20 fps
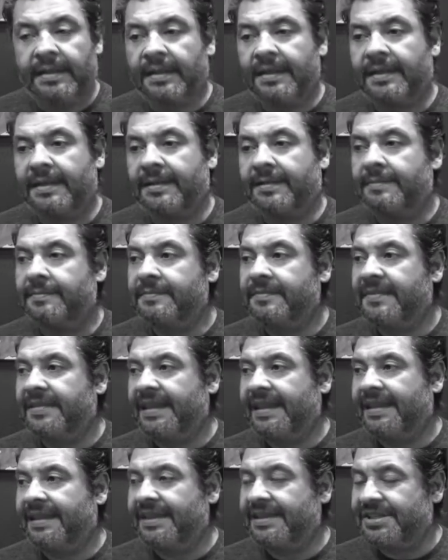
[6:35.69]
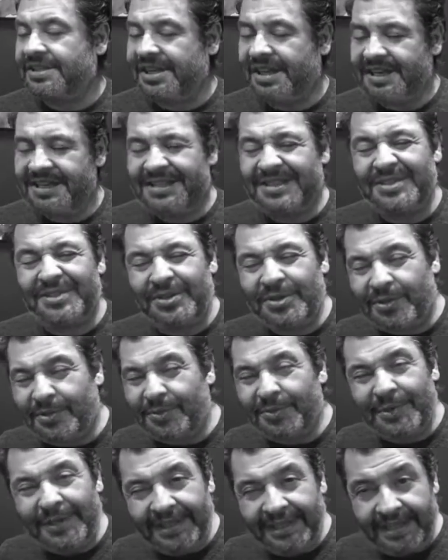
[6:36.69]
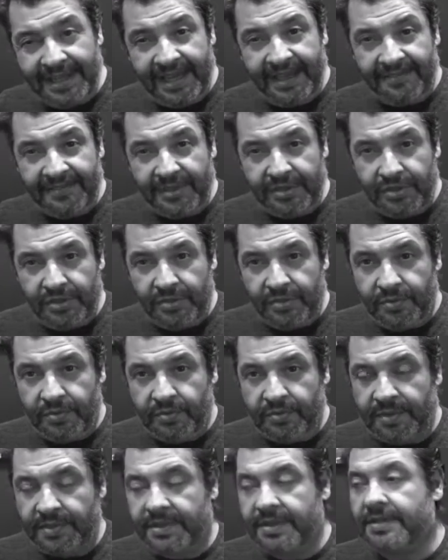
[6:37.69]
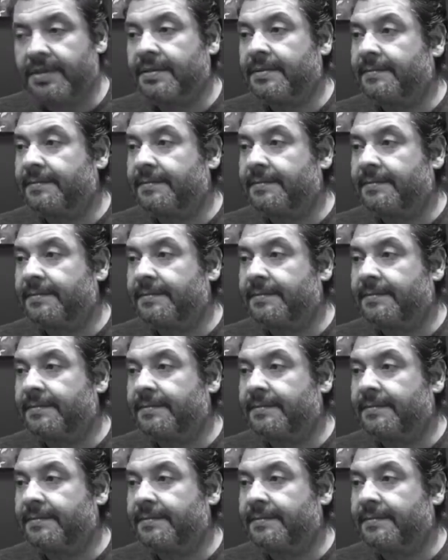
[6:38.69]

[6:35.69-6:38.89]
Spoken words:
And the changes don't really have to do with